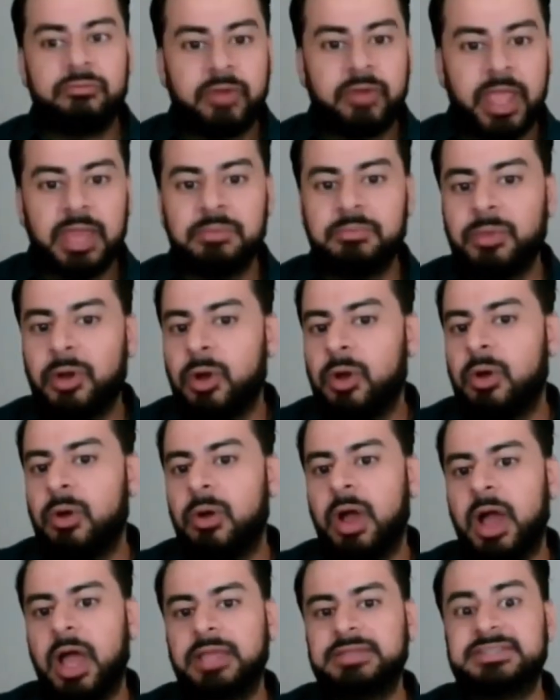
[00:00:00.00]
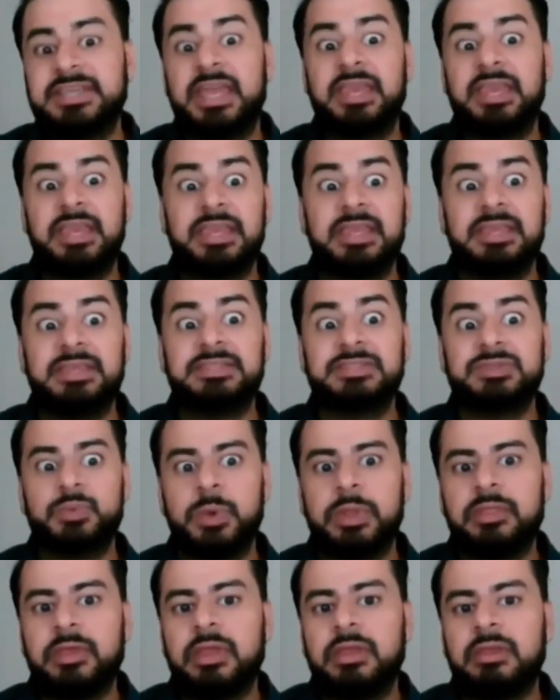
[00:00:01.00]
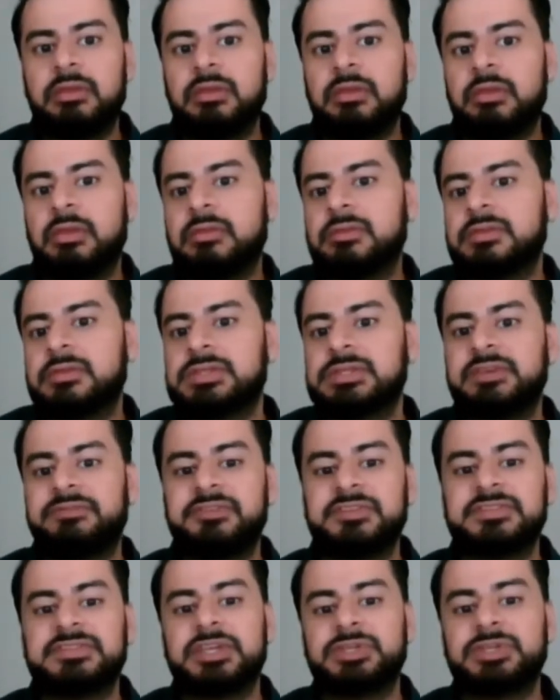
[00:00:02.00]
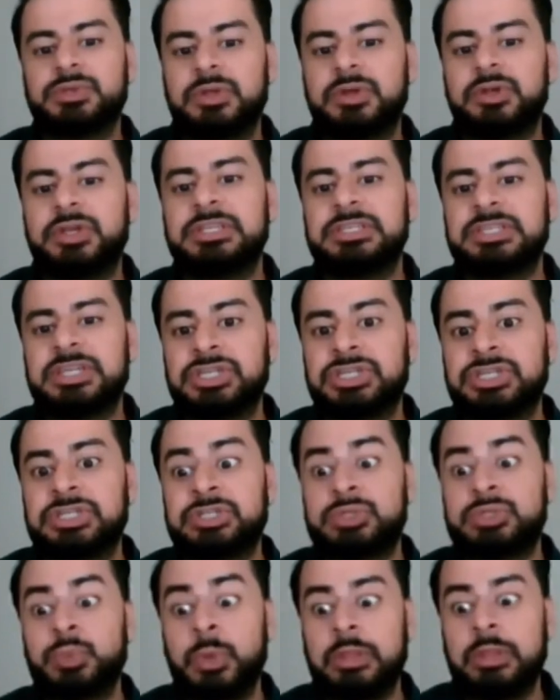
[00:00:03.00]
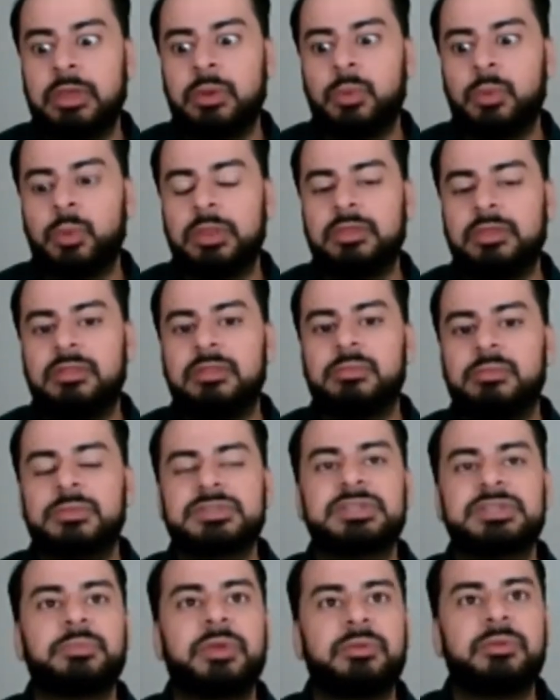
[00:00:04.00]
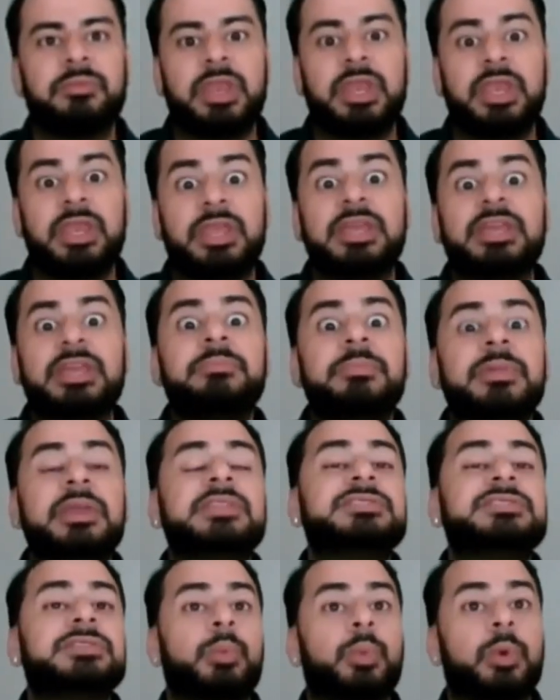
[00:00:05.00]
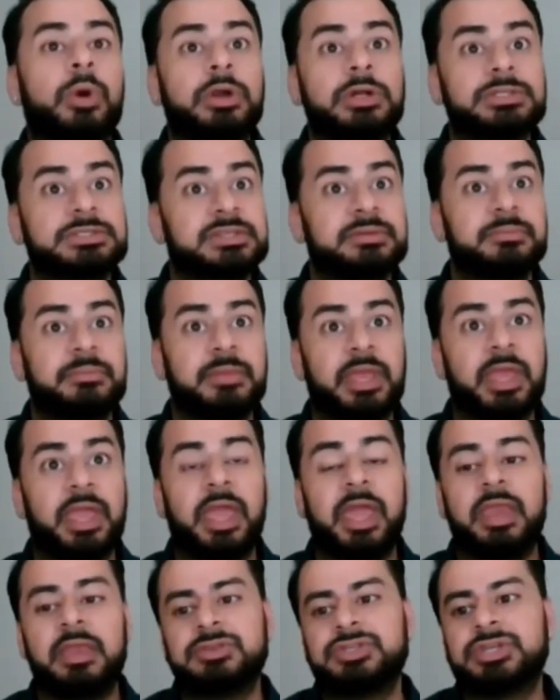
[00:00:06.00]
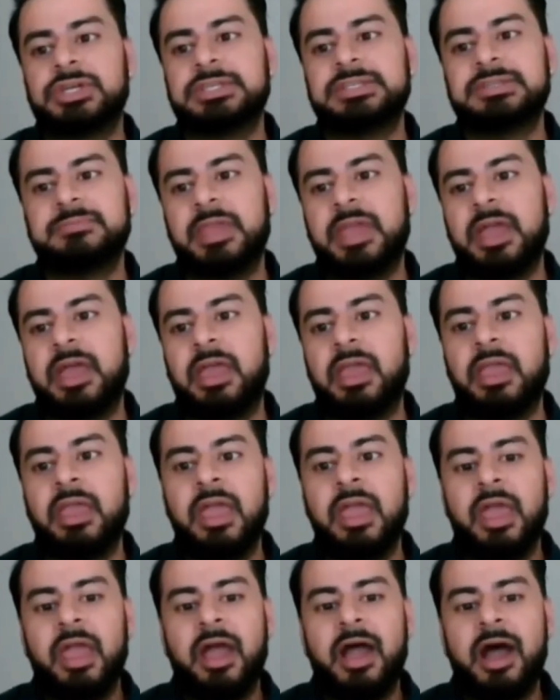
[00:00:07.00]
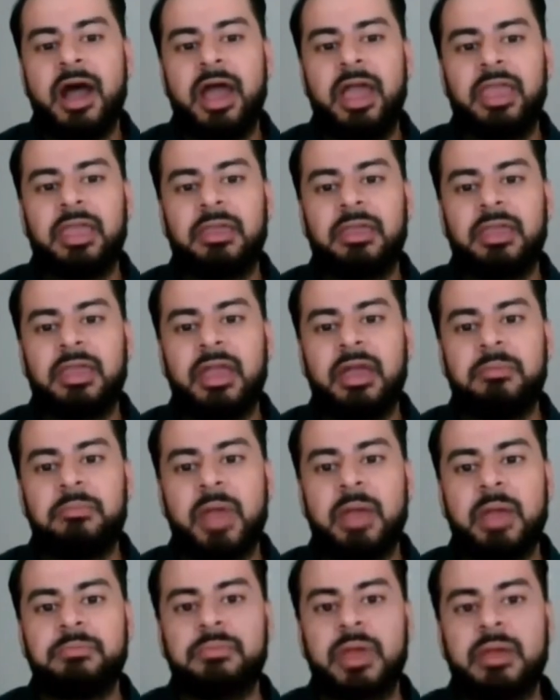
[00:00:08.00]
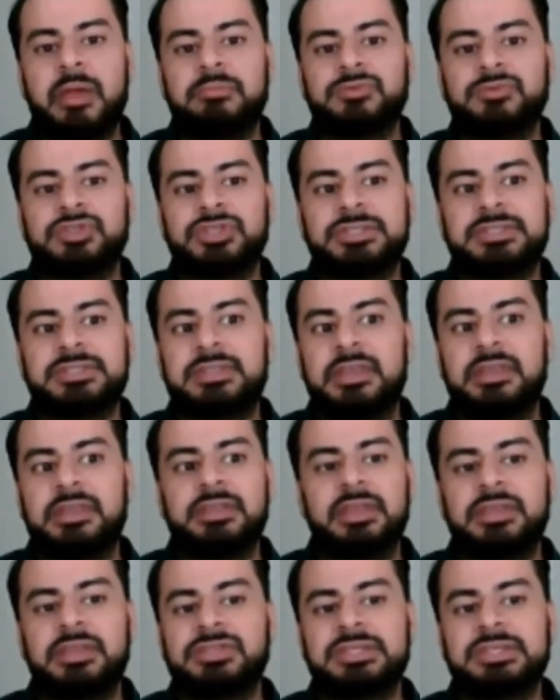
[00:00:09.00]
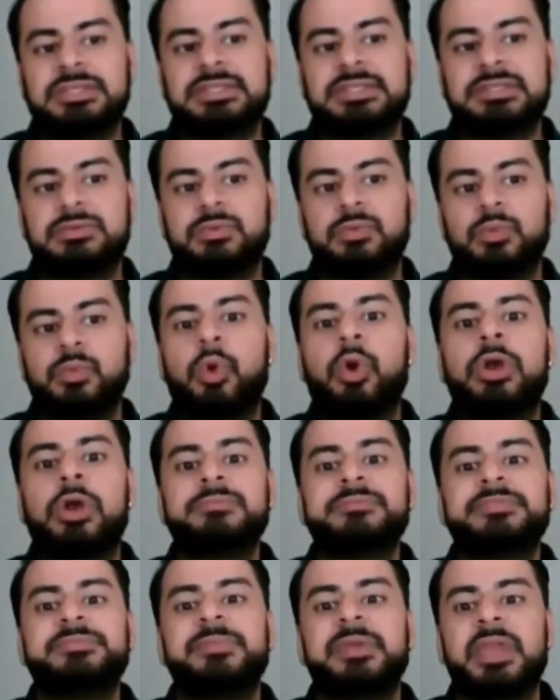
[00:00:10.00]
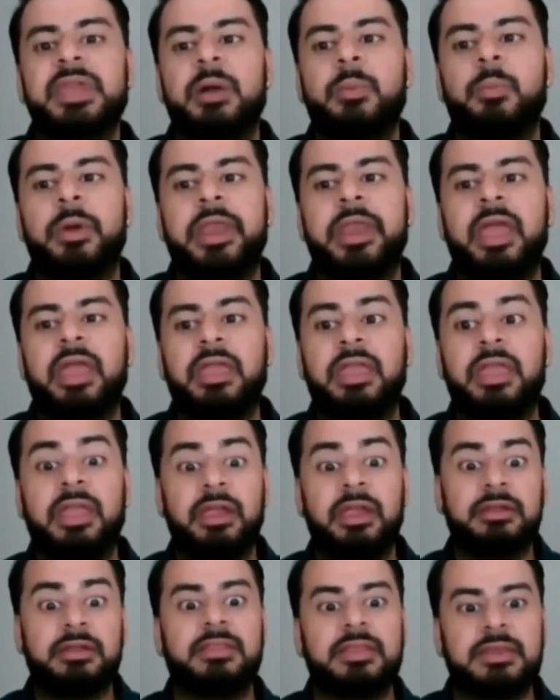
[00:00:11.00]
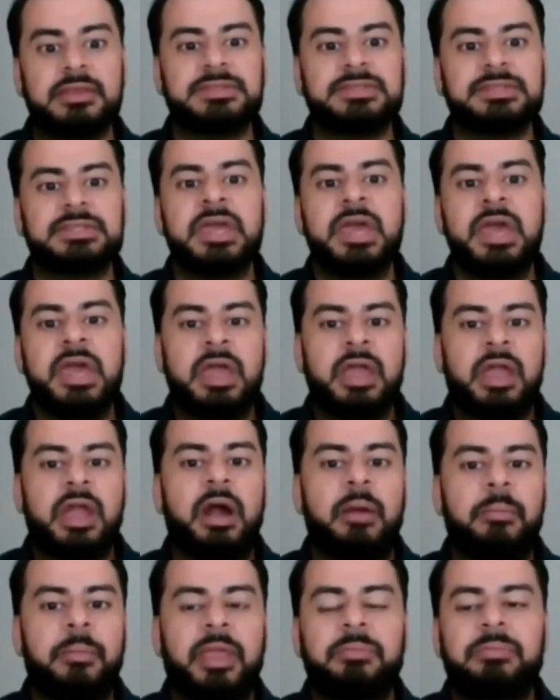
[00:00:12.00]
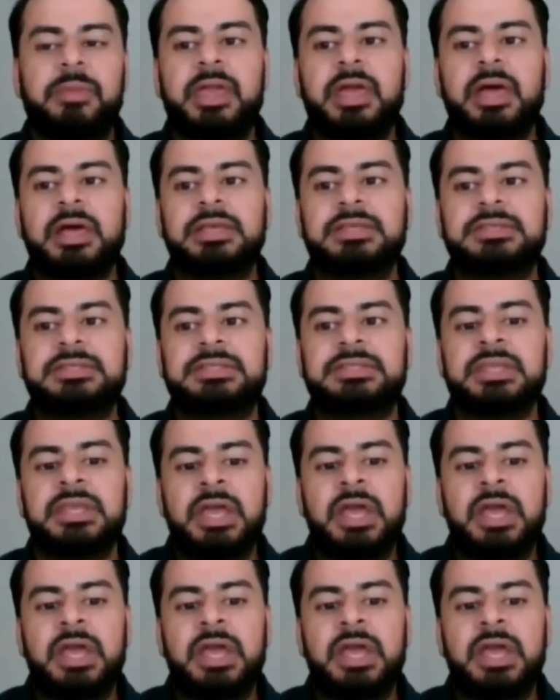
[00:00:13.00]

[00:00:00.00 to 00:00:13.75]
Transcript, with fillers: rainbow identities within the different sexual orientations within within the Muslim community. It means the world to me, and trust me, I I I'm I'm, I'm just it, it just warms me up when I hear this coming, because